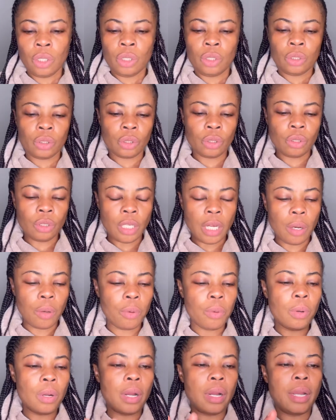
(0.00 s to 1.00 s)
So
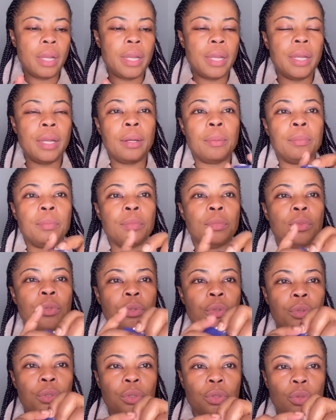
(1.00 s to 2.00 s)
now I am
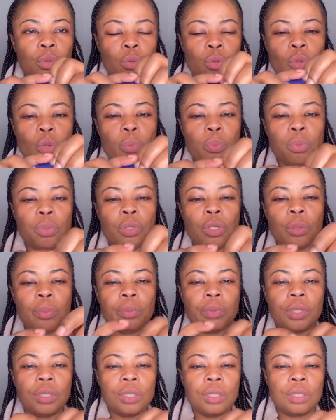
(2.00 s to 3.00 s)
going to open
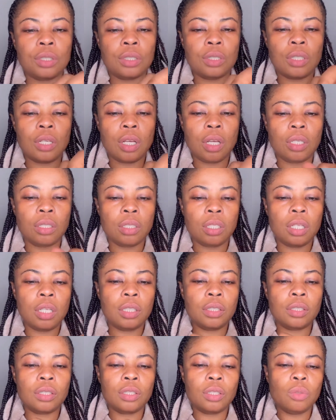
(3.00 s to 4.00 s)
up this and
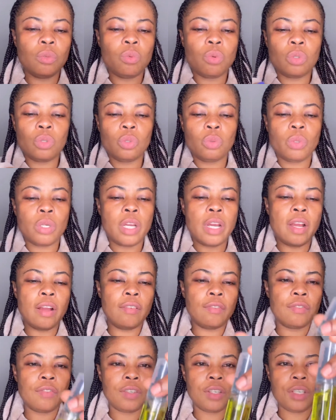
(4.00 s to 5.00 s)
let's see what we
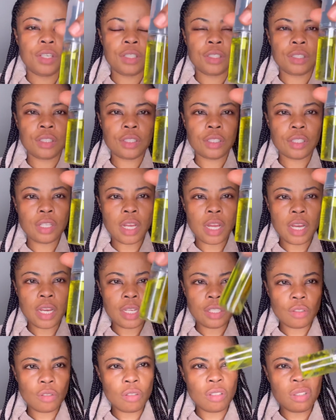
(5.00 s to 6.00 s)
have
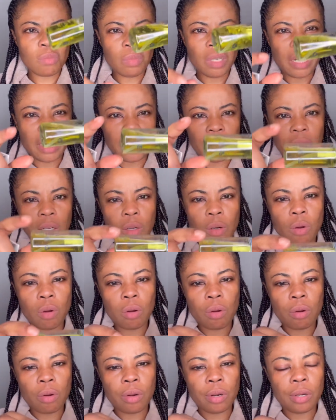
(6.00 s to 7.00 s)
inside. So it's more like
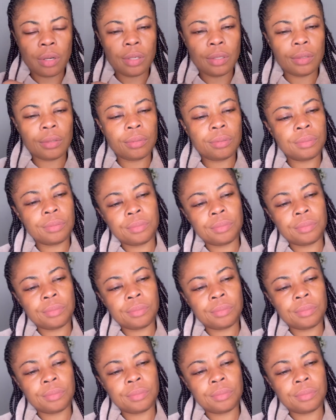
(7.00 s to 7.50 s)
oil.